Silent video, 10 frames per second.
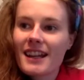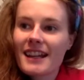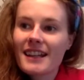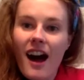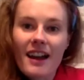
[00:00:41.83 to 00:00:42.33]

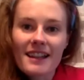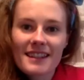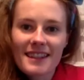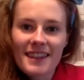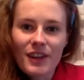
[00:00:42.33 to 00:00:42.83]

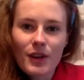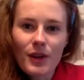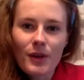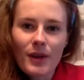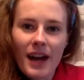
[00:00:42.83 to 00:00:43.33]
nice that
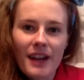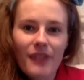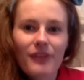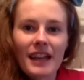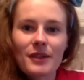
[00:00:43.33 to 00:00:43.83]
you kind
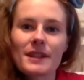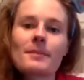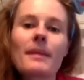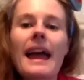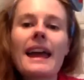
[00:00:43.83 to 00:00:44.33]
of get to
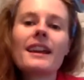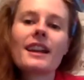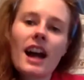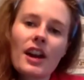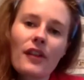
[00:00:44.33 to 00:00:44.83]
explain
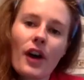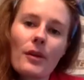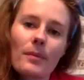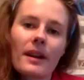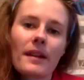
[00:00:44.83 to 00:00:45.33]
and kind of
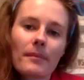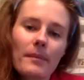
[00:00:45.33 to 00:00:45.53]
open